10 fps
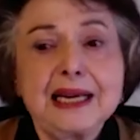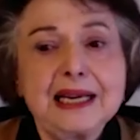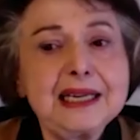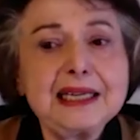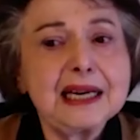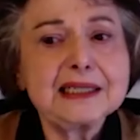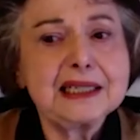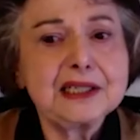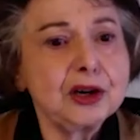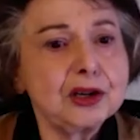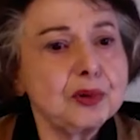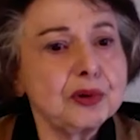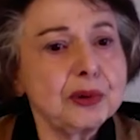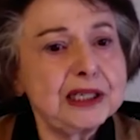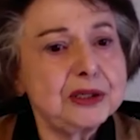Lena did not
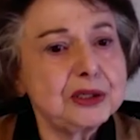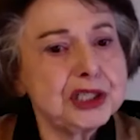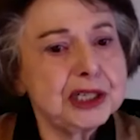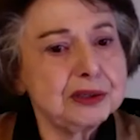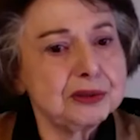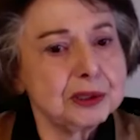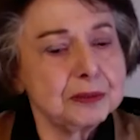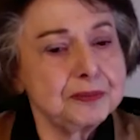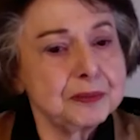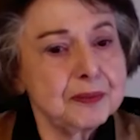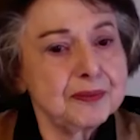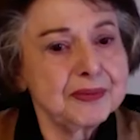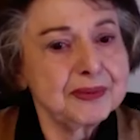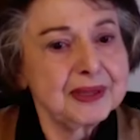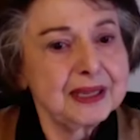berate the children.
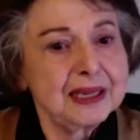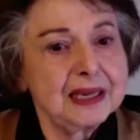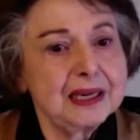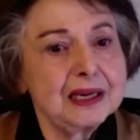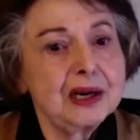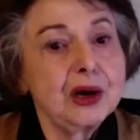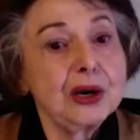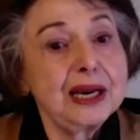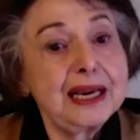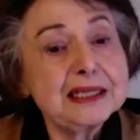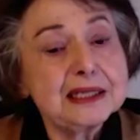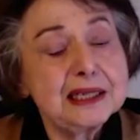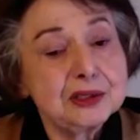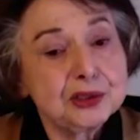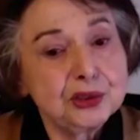A less
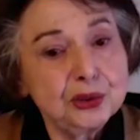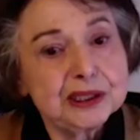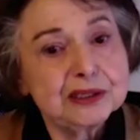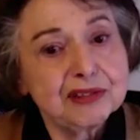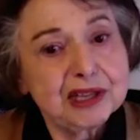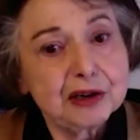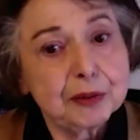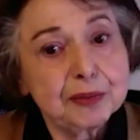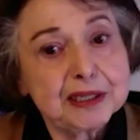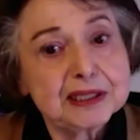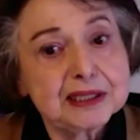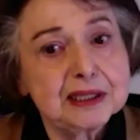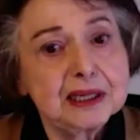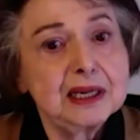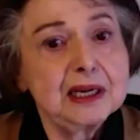intuitive therapist
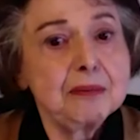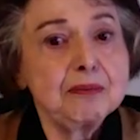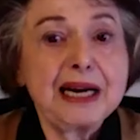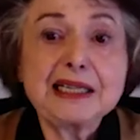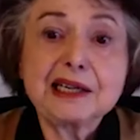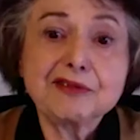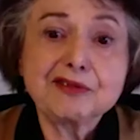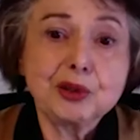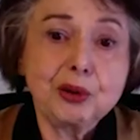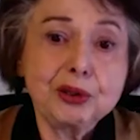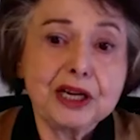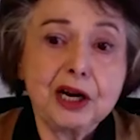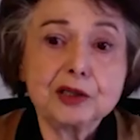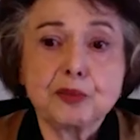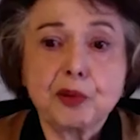might have doled
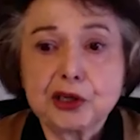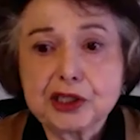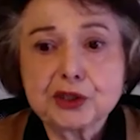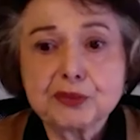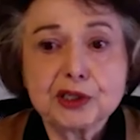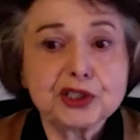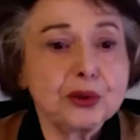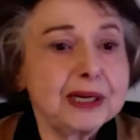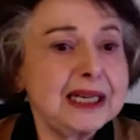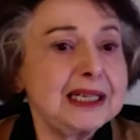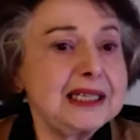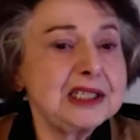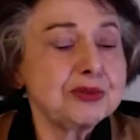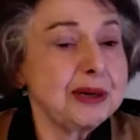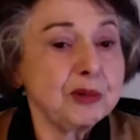out punishments or at
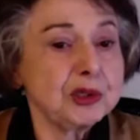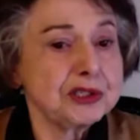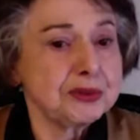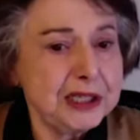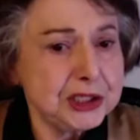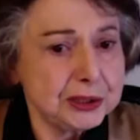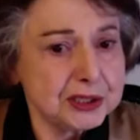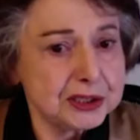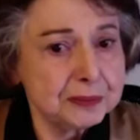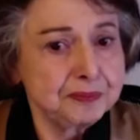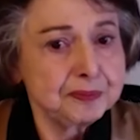least remonstrations.